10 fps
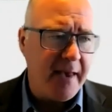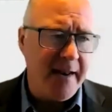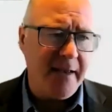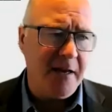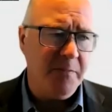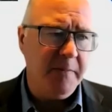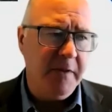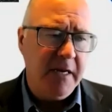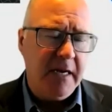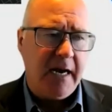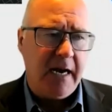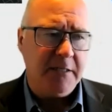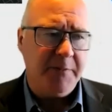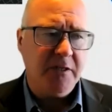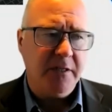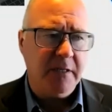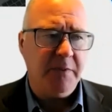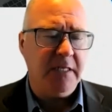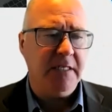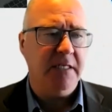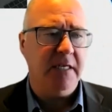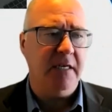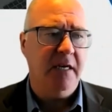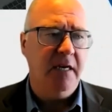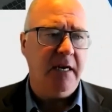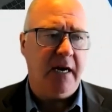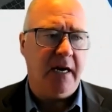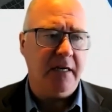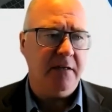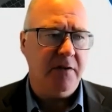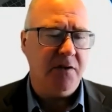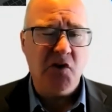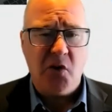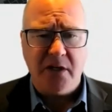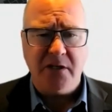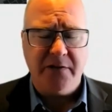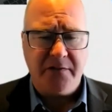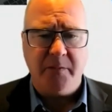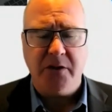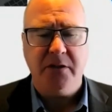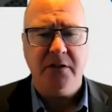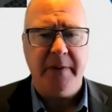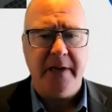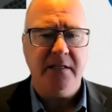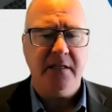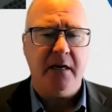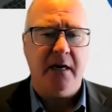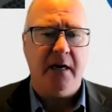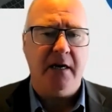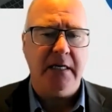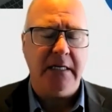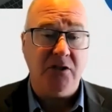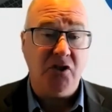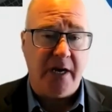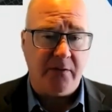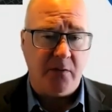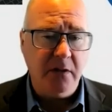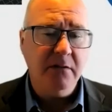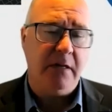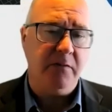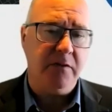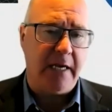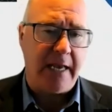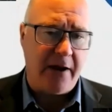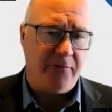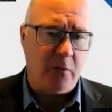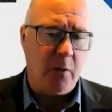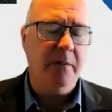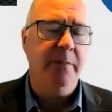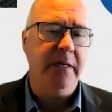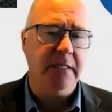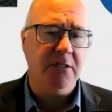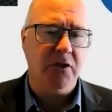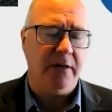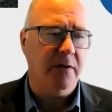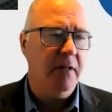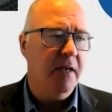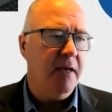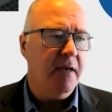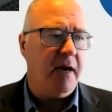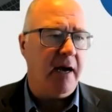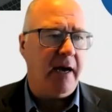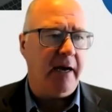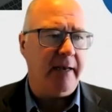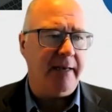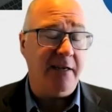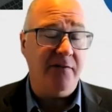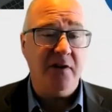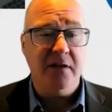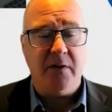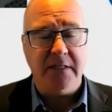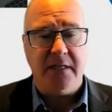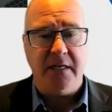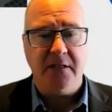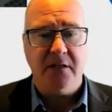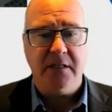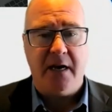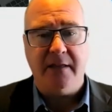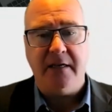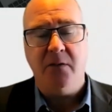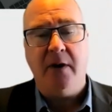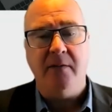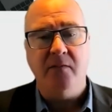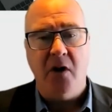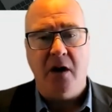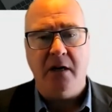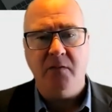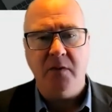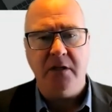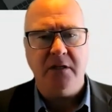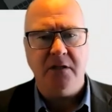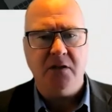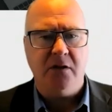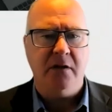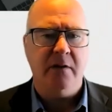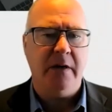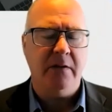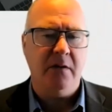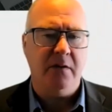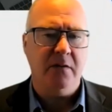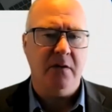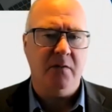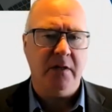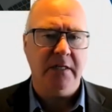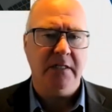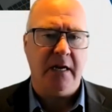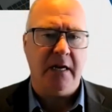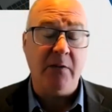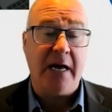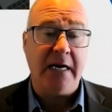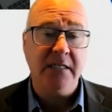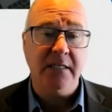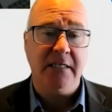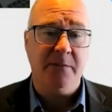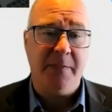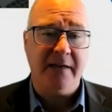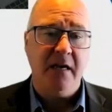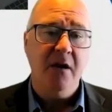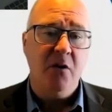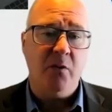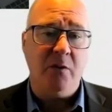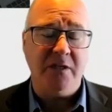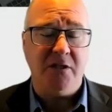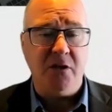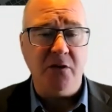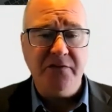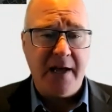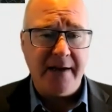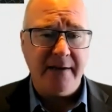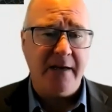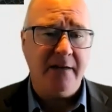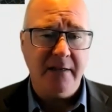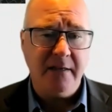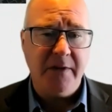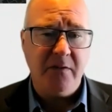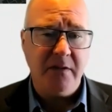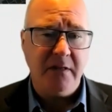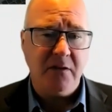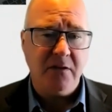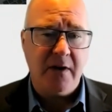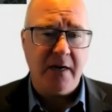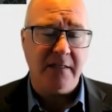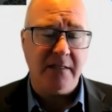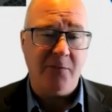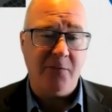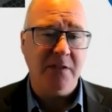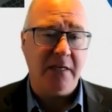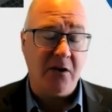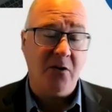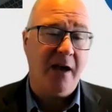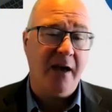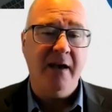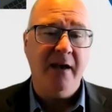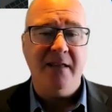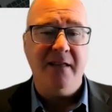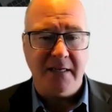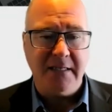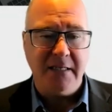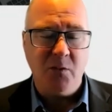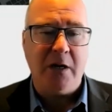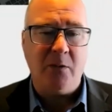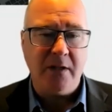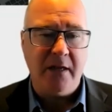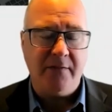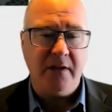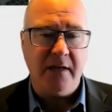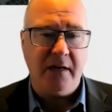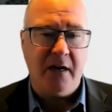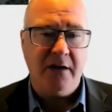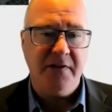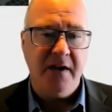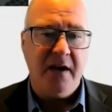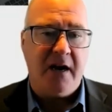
And again, uh, especially BC, uh, the shortage of commercial space uh, in general. I won't say everywhere, but in general. Uh, and even on the residential side, that's why I'm not really concerned about the, the real estate. I would actually expect when we do flatten out a little bit with interest rates and everyone's like, okay, this is where we're leveling off.